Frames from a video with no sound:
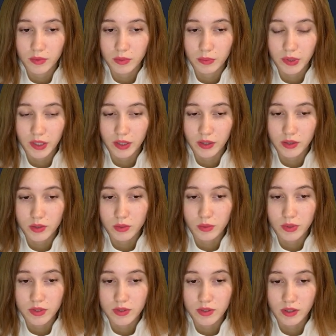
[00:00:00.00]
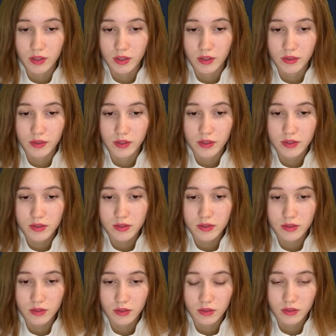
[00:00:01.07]
because we see
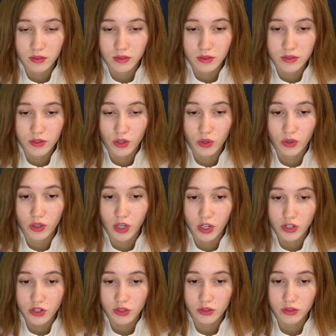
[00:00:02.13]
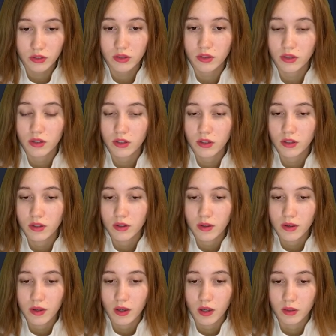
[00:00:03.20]
this uh, situation
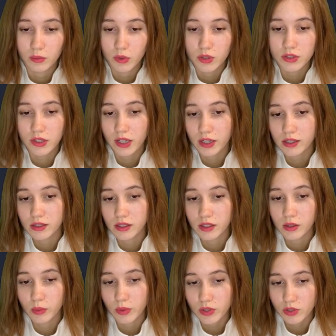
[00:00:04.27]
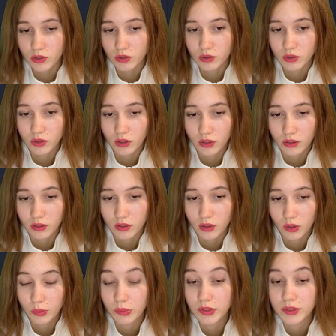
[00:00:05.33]
and most likely we should uh,
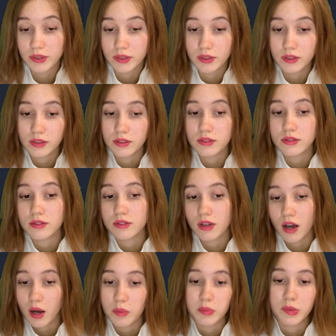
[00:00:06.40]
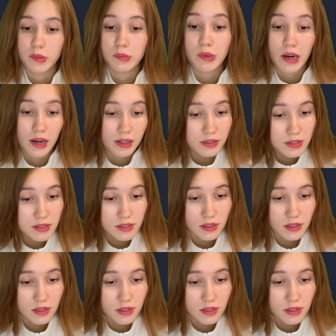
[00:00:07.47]
open up but